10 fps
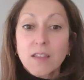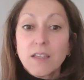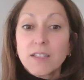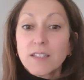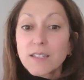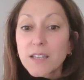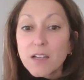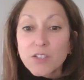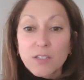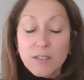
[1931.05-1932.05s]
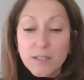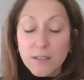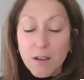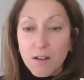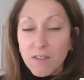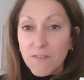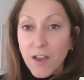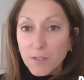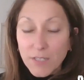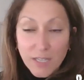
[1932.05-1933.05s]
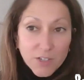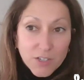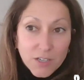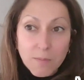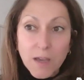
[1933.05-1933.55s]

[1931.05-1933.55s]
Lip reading: These discussions are the foundation